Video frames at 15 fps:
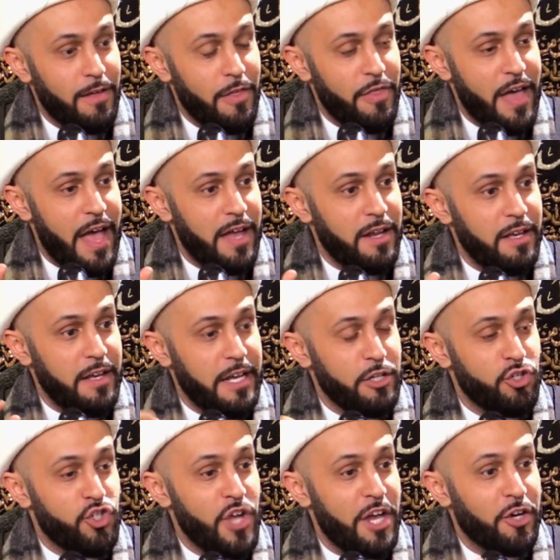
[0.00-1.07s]
that
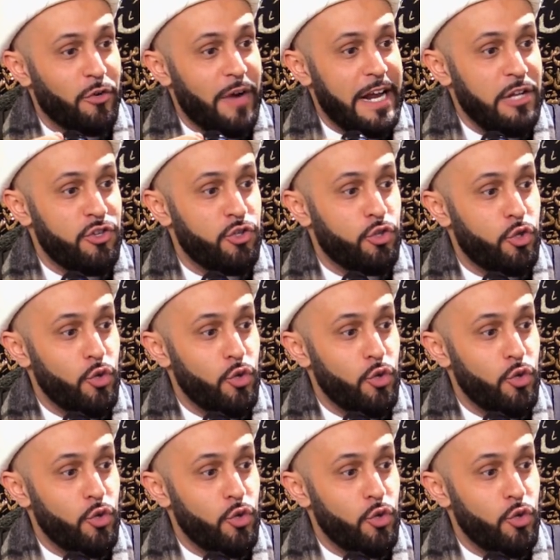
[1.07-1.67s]
it generates